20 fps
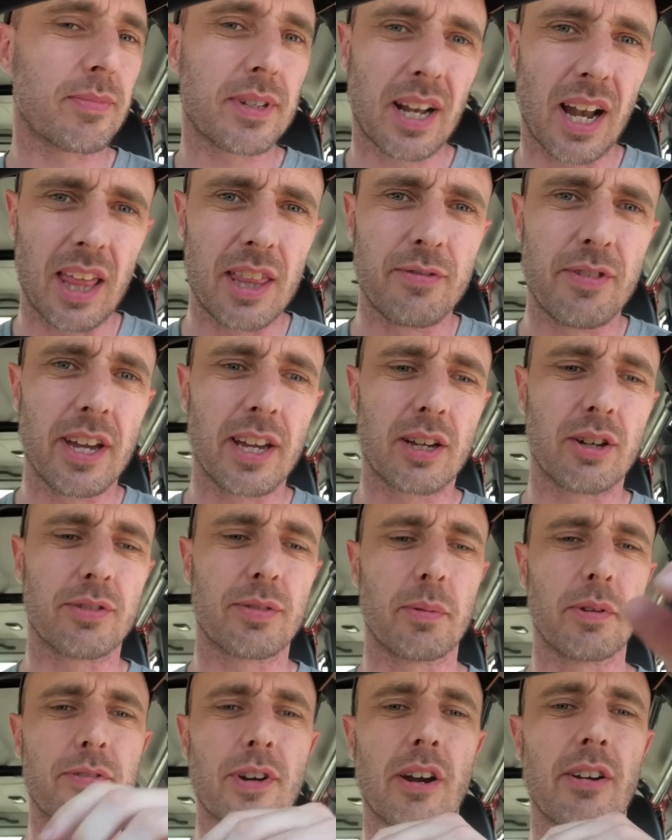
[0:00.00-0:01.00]
the vehicle from
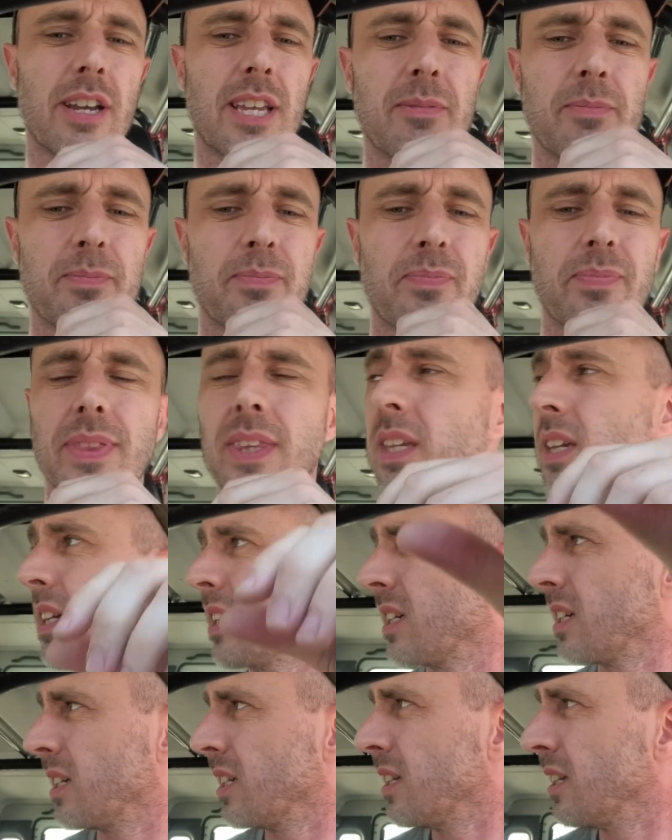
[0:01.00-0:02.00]
the ferry.
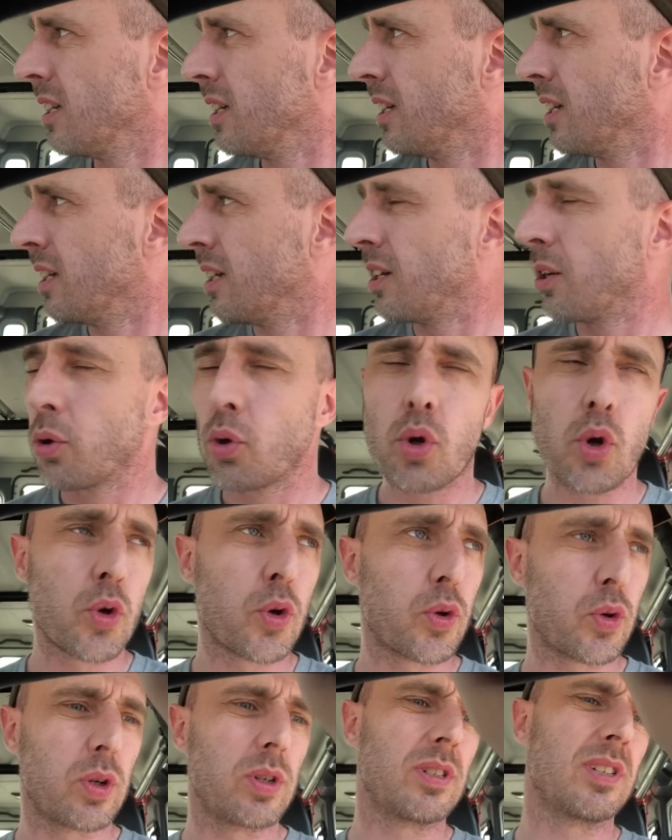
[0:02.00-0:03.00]

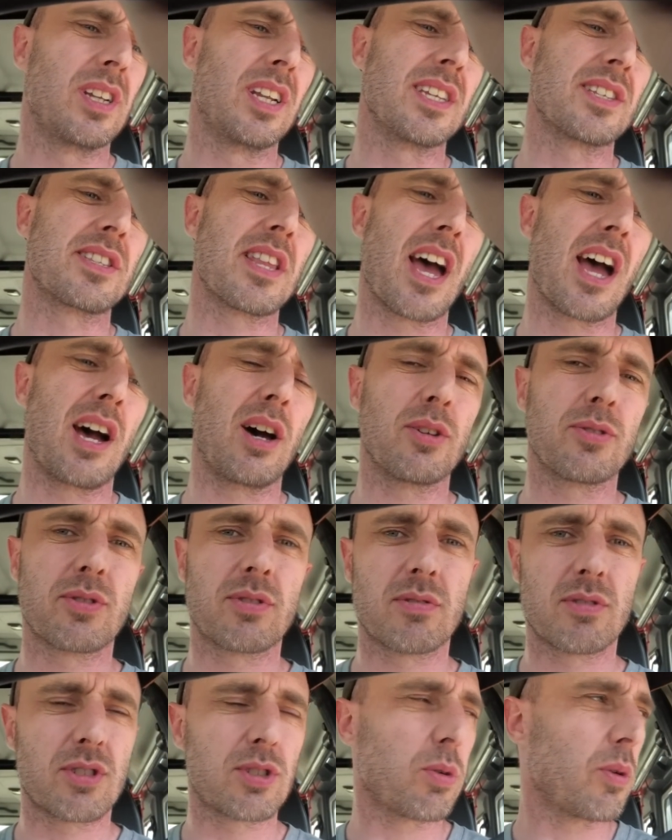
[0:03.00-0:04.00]
Whew. It's now
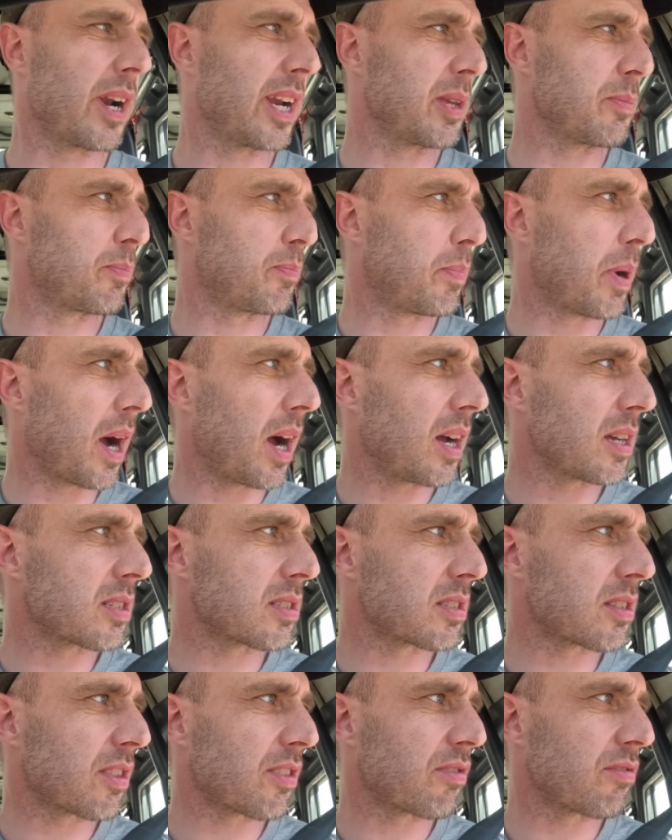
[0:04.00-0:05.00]
20 past
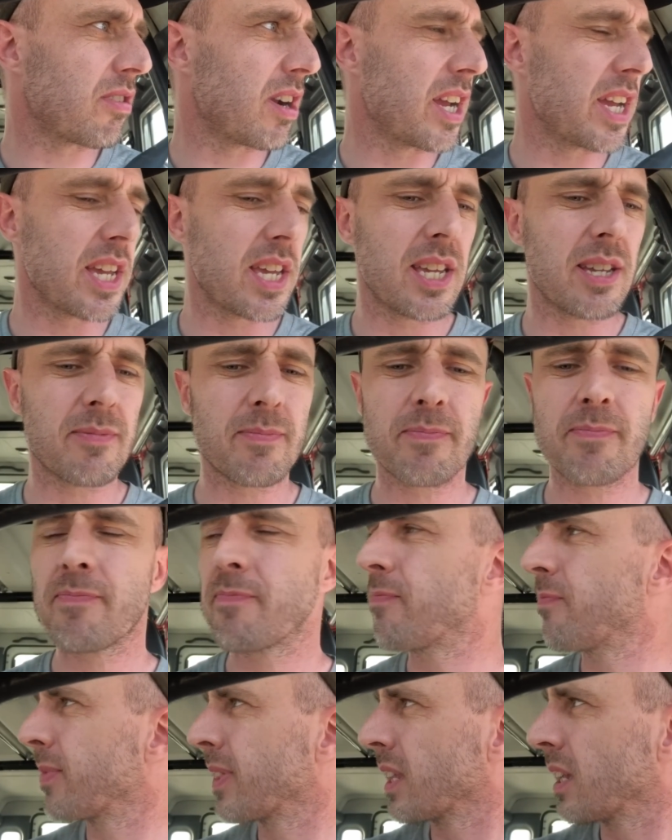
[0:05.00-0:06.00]
3.
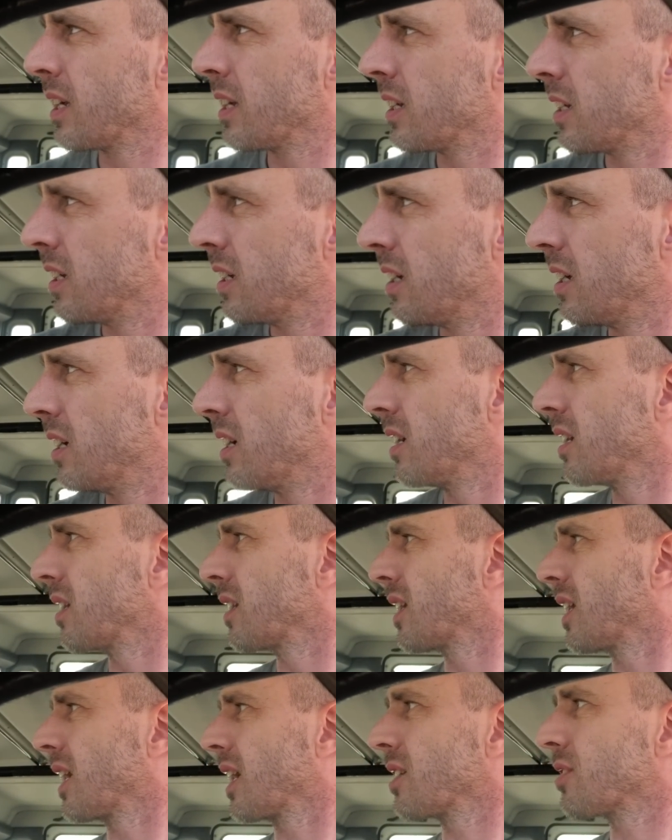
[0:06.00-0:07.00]

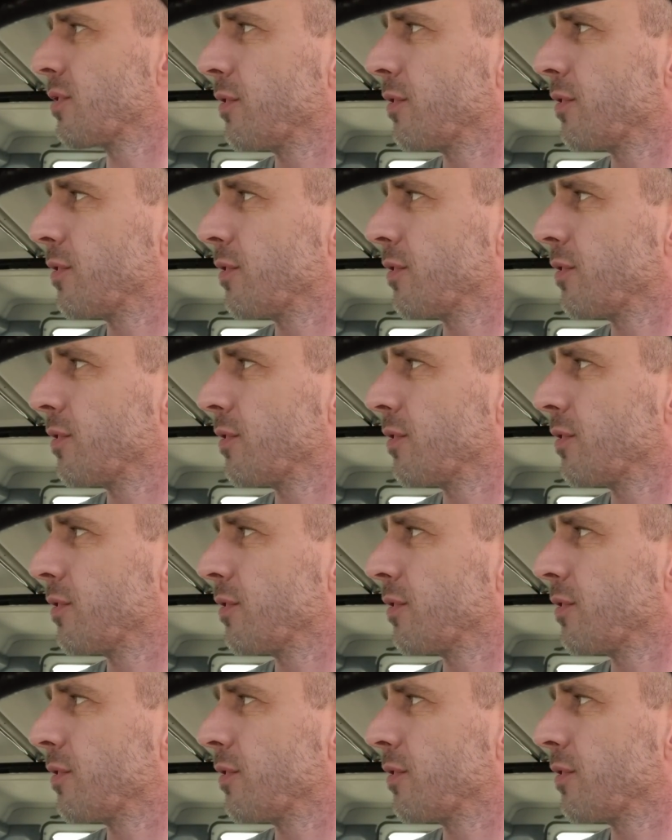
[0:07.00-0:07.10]
Gonna get some